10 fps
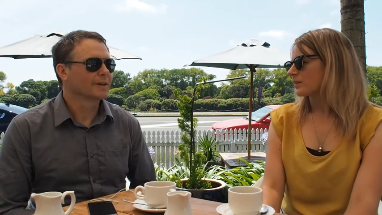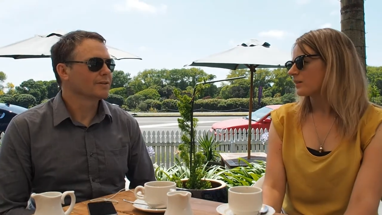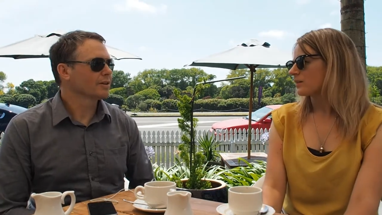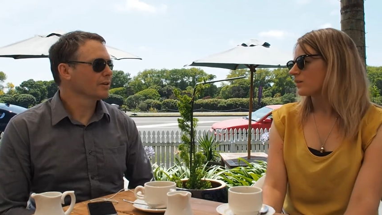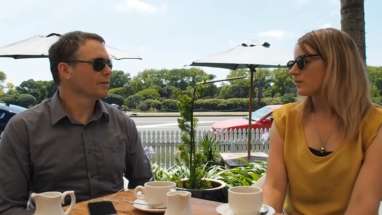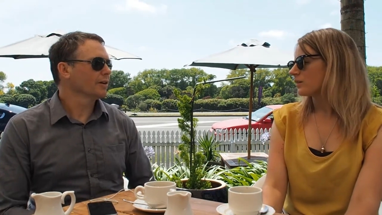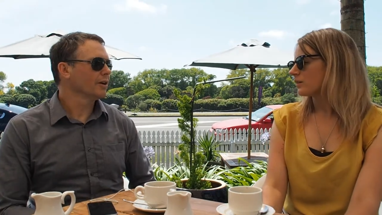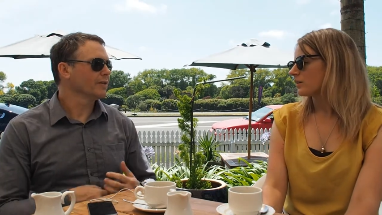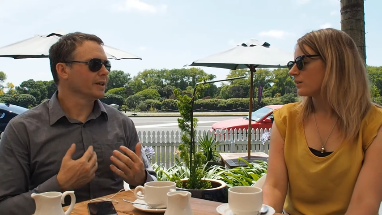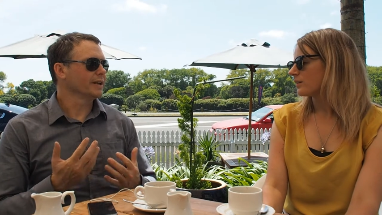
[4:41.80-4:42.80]
Speaker 1: So
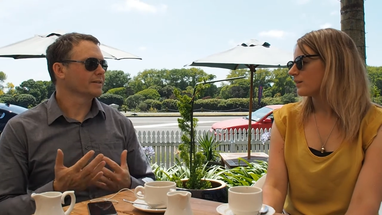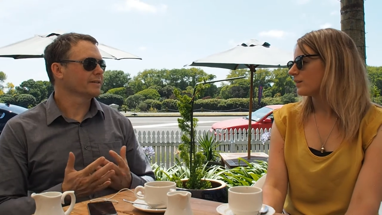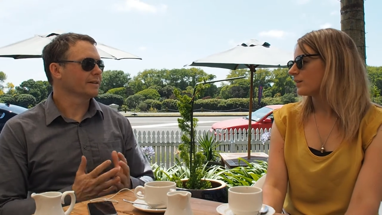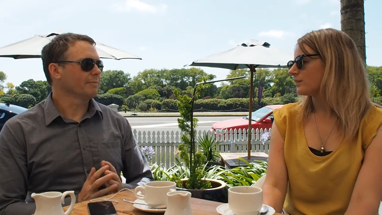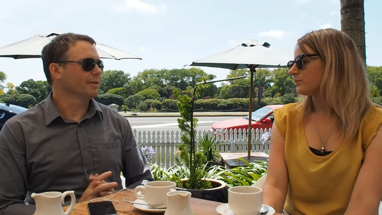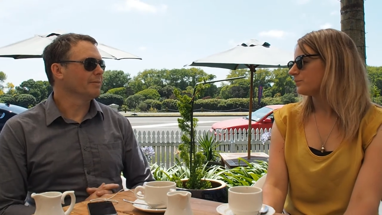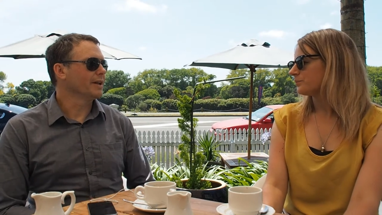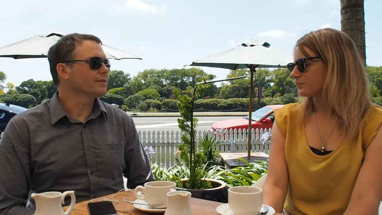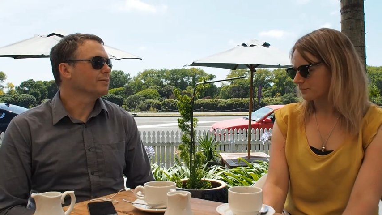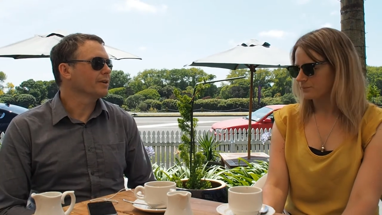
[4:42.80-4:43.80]
over the next couple of
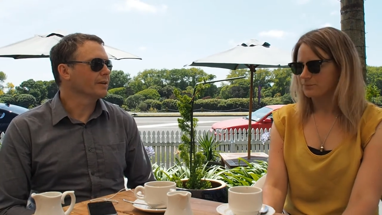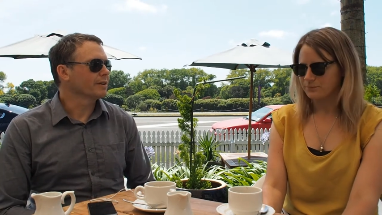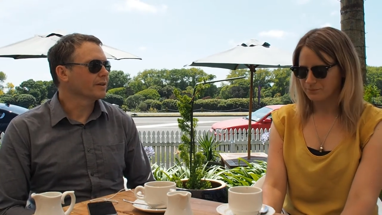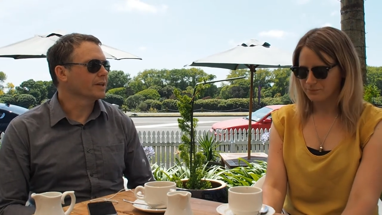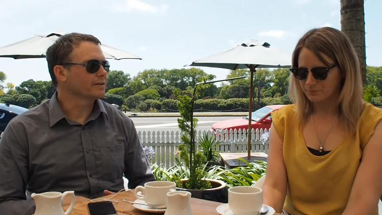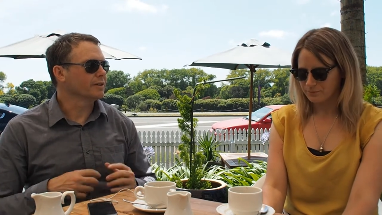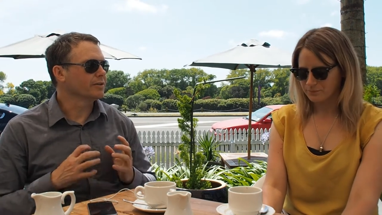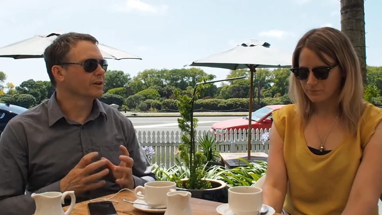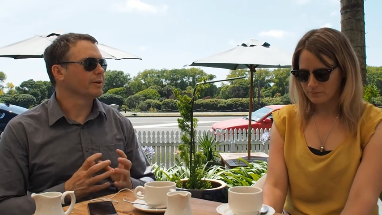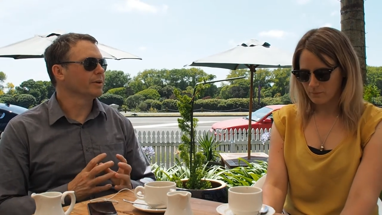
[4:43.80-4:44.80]
months, what are the things that
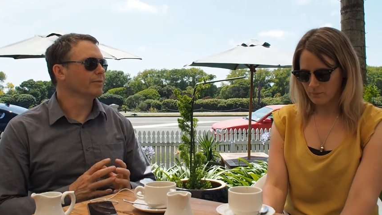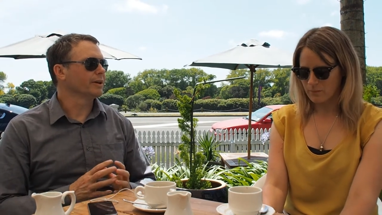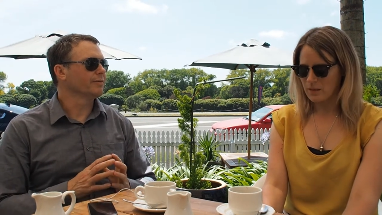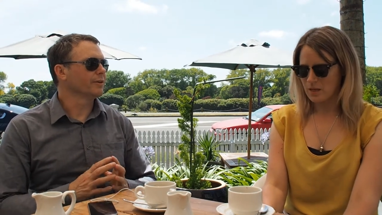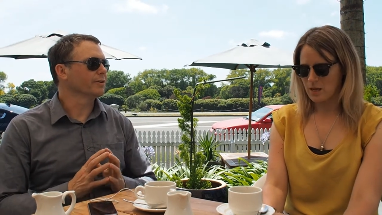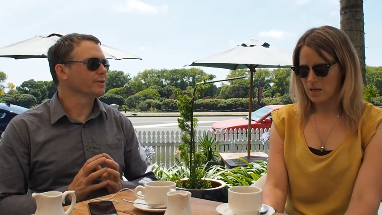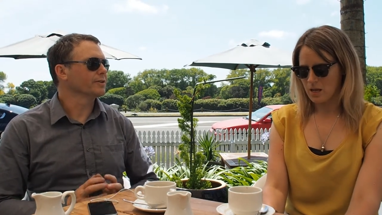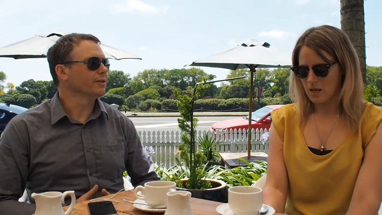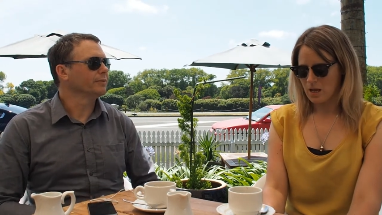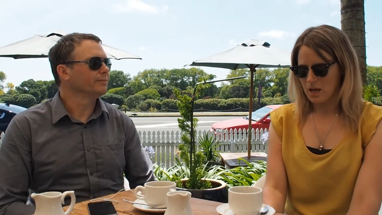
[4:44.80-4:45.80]
you're going to be really
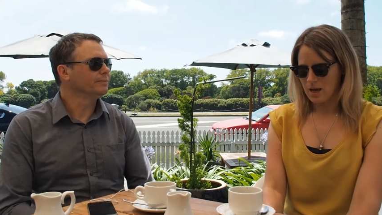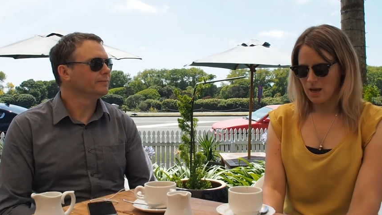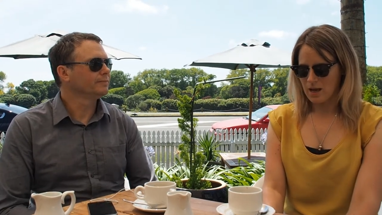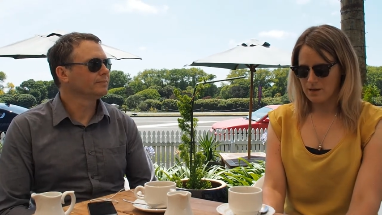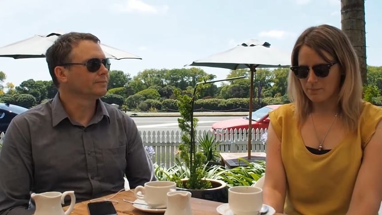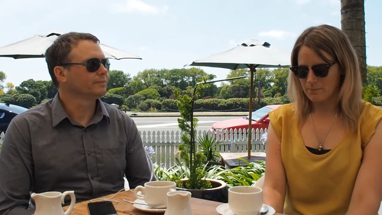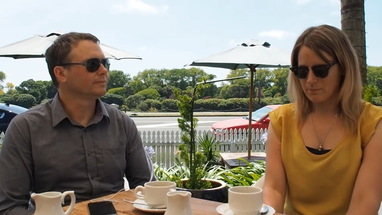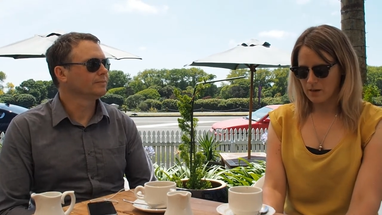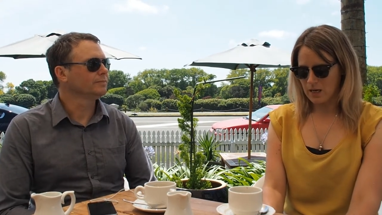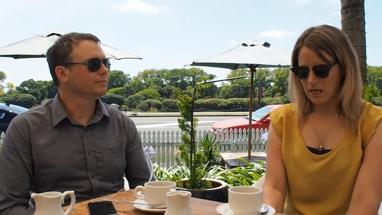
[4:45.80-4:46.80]
focused on?
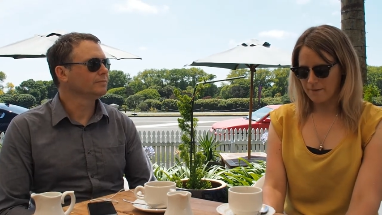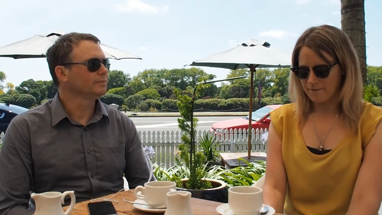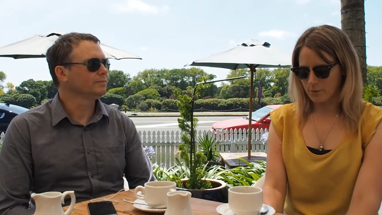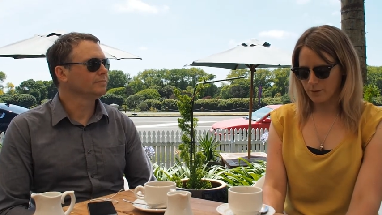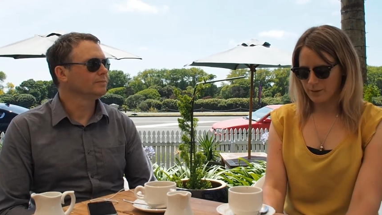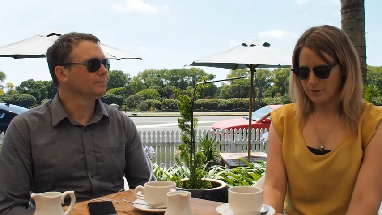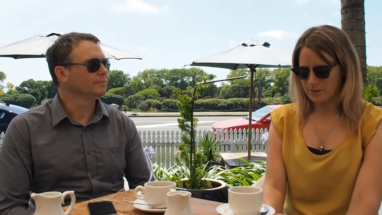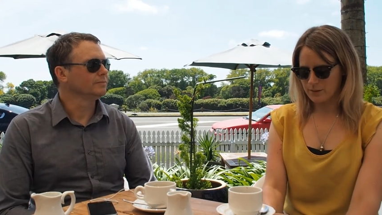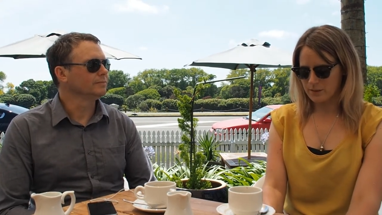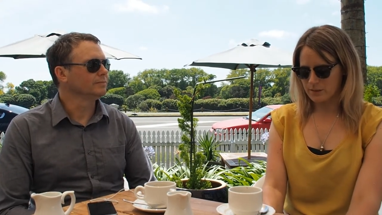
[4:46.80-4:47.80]
Speaker 2: My
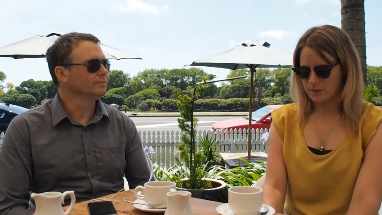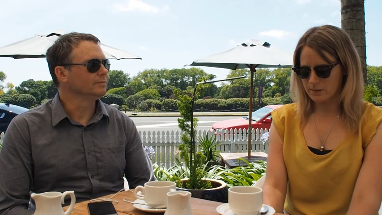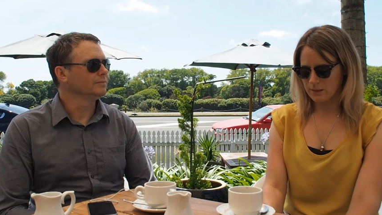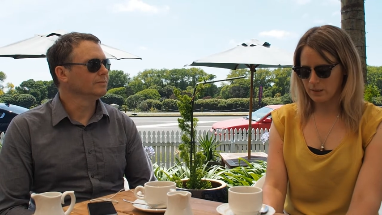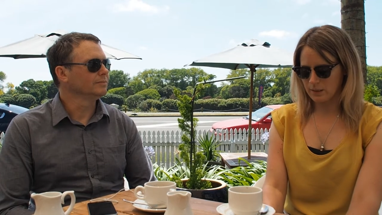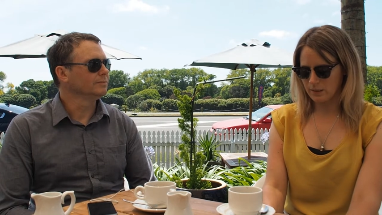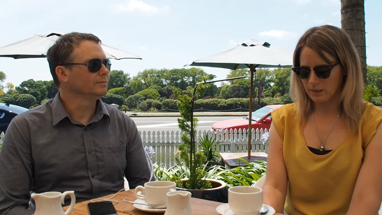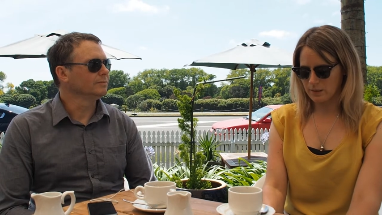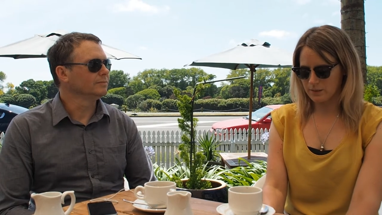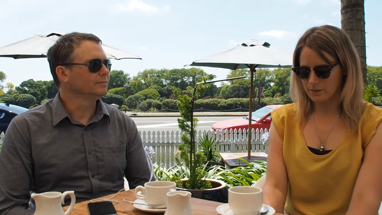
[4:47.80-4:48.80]
focus
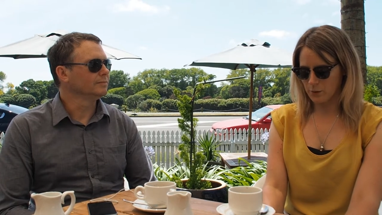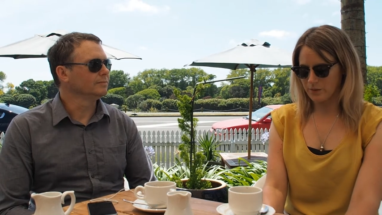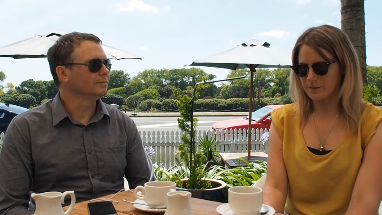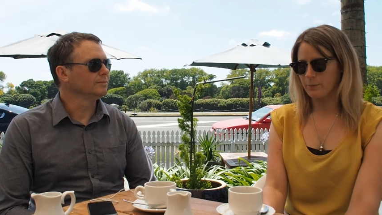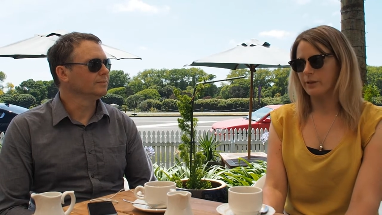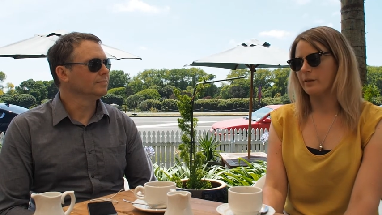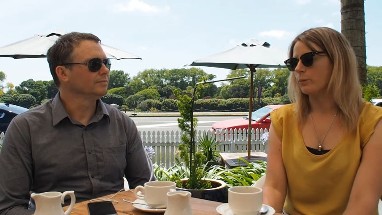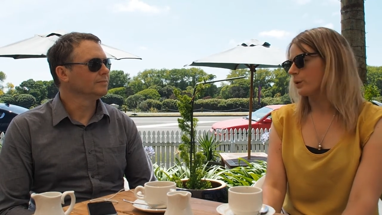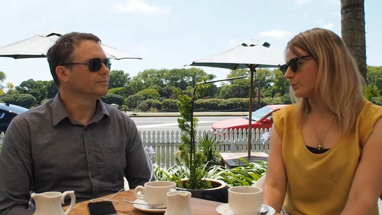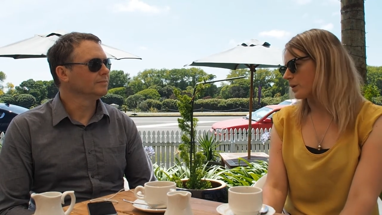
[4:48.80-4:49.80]
is obviously we're going to
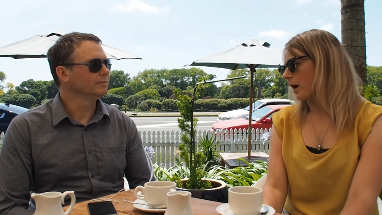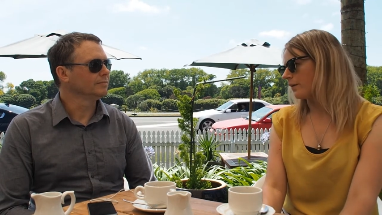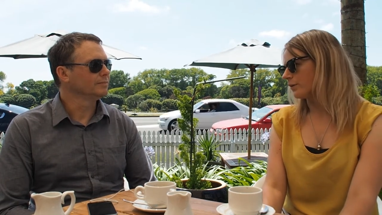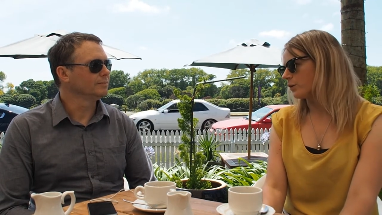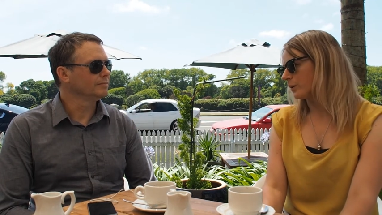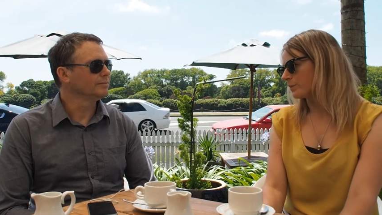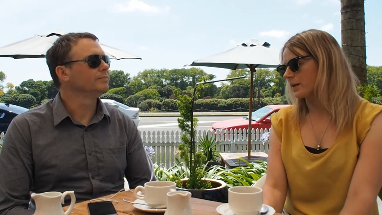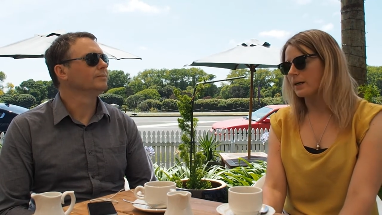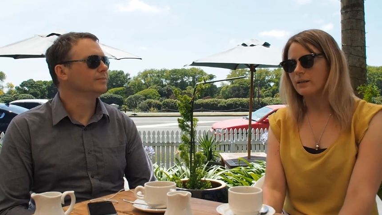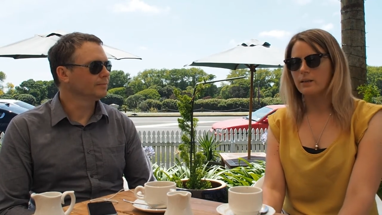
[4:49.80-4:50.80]
get the website, the new
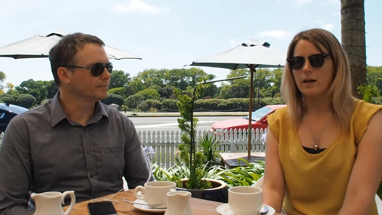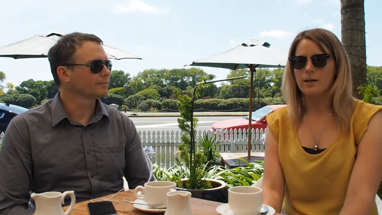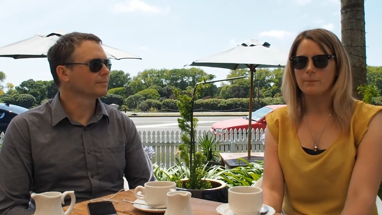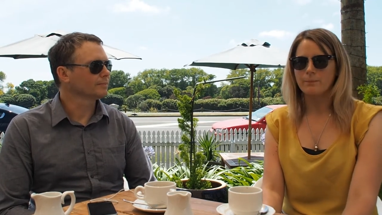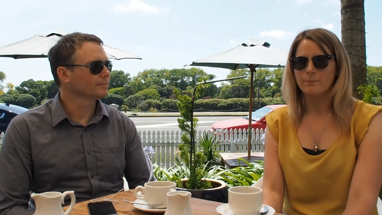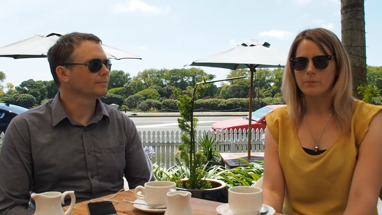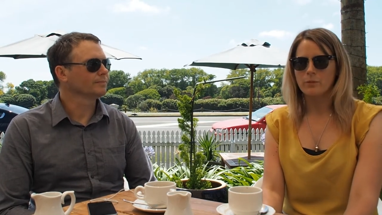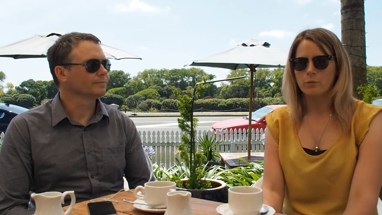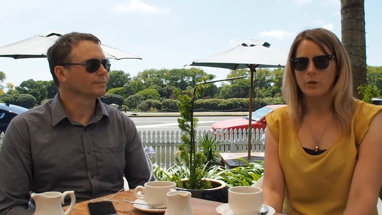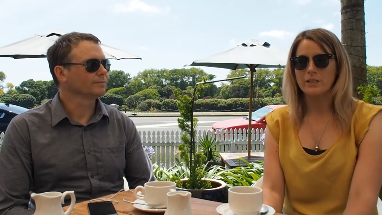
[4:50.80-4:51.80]
website
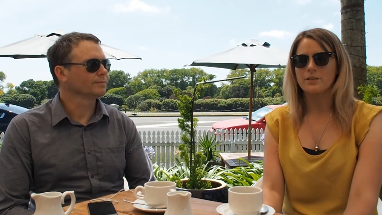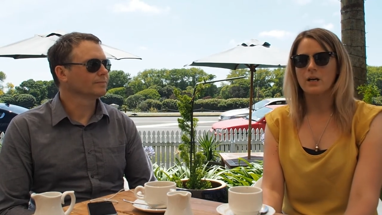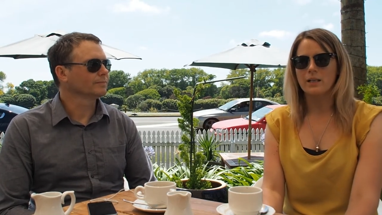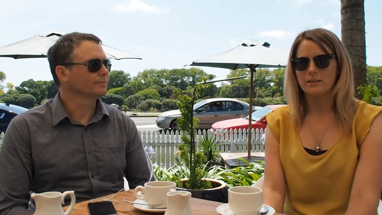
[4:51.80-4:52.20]
redesign and